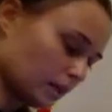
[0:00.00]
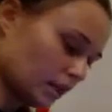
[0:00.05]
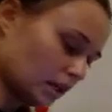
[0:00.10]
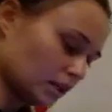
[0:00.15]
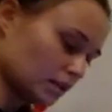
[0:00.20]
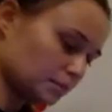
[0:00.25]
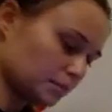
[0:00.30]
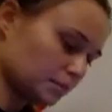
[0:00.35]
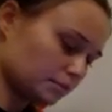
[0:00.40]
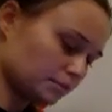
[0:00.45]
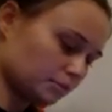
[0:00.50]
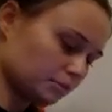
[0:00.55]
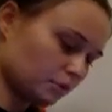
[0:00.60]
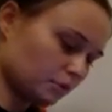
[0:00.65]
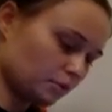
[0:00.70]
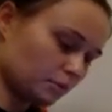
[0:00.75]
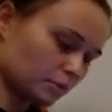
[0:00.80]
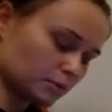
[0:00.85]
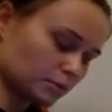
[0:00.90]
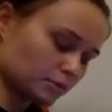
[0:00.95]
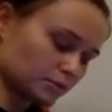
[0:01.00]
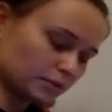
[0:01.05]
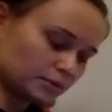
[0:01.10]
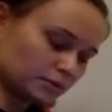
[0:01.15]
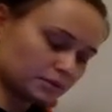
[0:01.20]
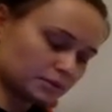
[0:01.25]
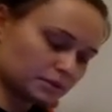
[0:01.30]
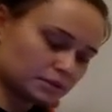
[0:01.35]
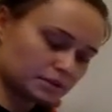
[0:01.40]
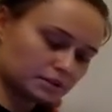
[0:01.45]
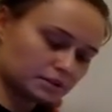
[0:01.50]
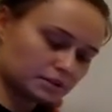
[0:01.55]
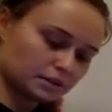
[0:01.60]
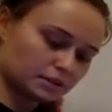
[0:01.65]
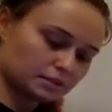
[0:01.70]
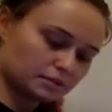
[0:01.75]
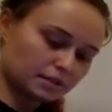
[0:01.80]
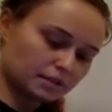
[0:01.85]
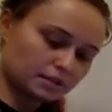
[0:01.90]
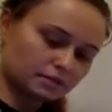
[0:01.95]
As before, both families still
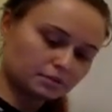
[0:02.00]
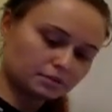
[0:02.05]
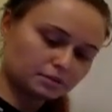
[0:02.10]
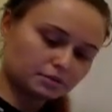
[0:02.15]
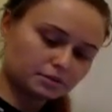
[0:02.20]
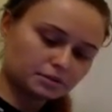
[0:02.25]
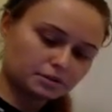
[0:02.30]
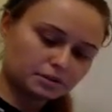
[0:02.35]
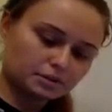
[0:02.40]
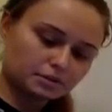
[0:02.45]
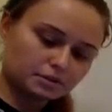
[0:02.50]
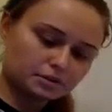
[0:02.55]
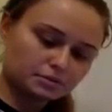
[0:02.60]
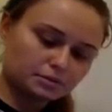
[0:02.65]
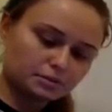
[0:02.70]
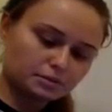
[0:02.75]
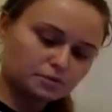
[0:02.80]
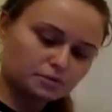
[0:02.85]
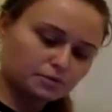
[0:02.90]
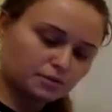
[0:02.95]
can make voluntary contribution.